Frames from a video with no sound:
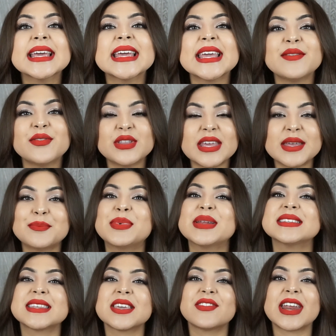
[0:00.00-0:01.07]
If you did,
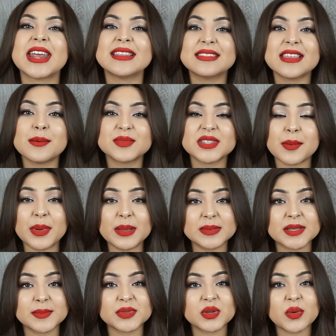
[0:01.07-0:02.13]
please give it a thumbs up and
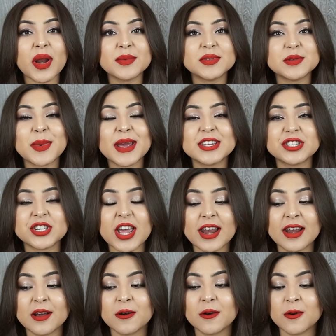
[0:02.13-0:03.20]
subscribe to my
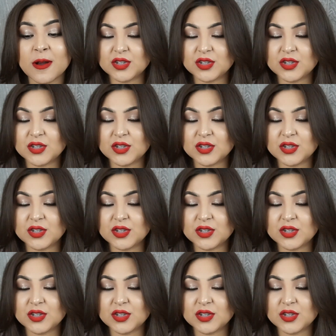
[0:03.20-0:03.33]
channel.